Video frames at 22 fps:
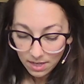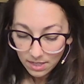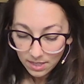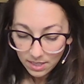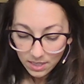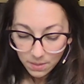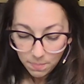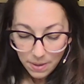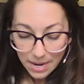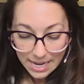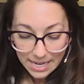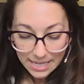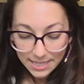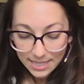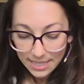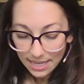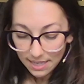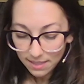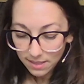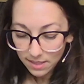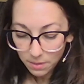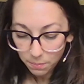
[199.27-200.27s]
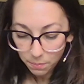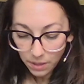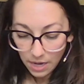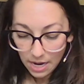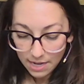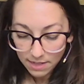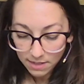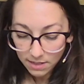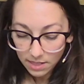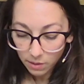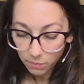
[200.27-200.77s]
To my intense
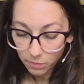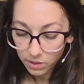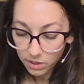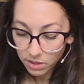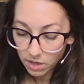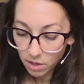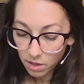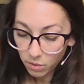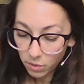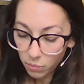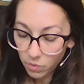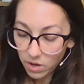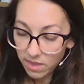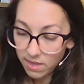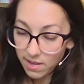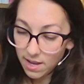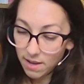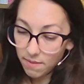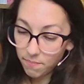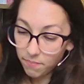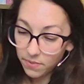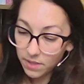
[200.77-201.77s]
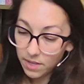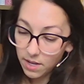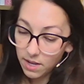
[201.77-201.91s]
surprise, there was no one with him.